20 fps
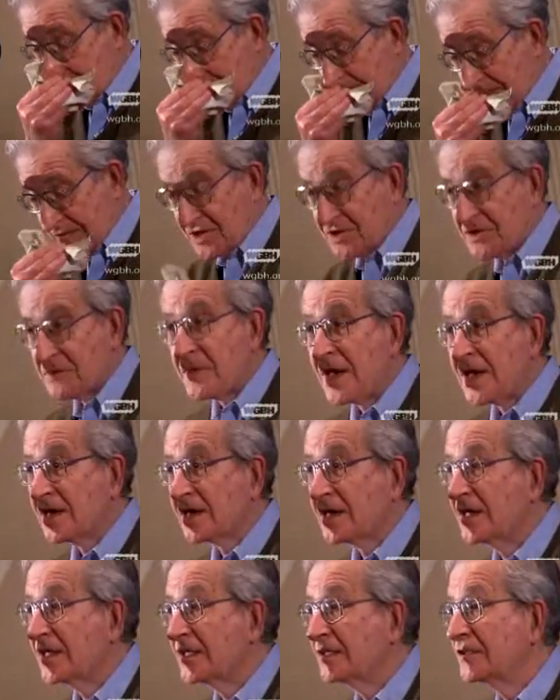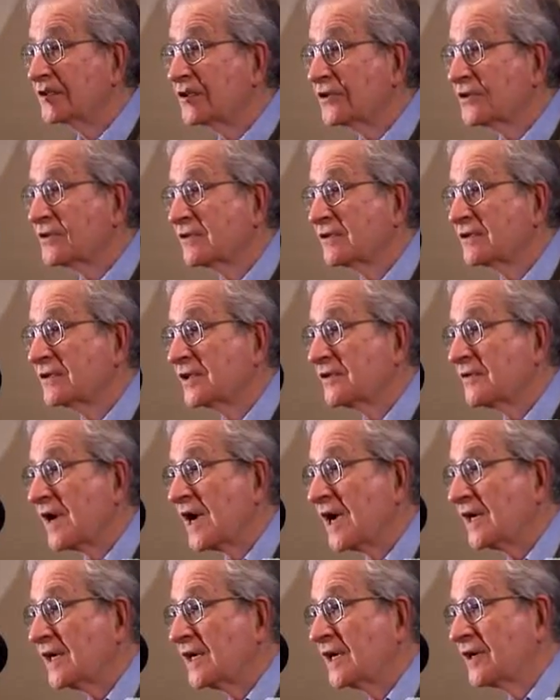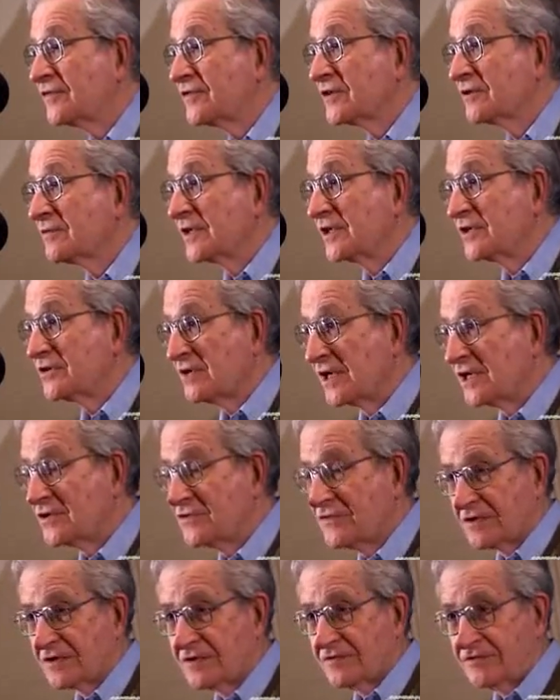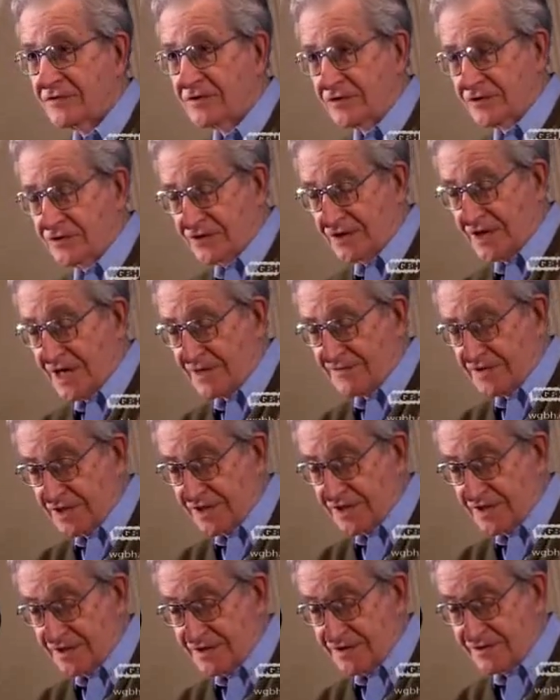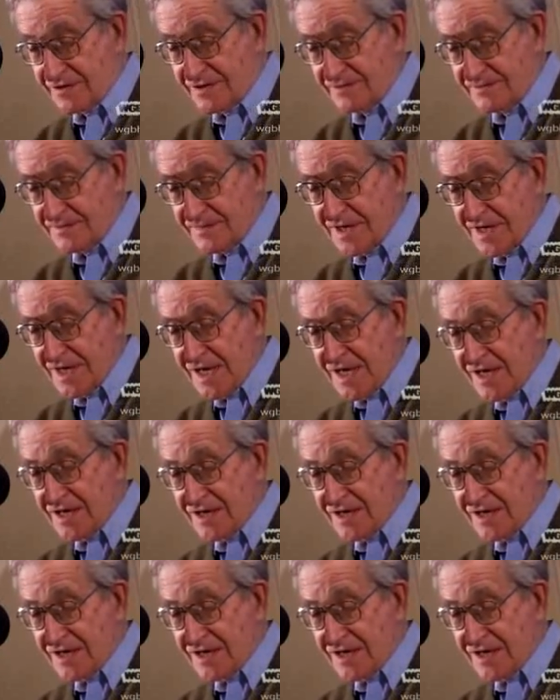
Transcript: whether the Pentagon will control Iraq after we transfer full sovereignty to them,